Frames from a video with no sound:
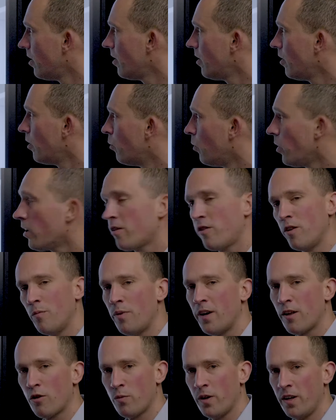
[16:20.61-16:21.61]
what is the
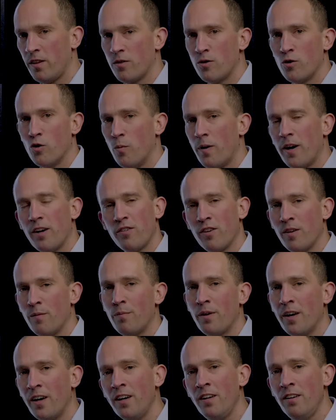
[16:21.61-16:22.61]
best way to cool my
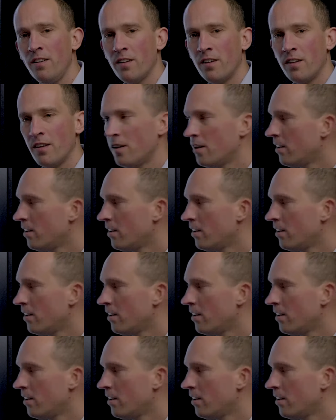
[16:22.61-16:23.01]
champagne?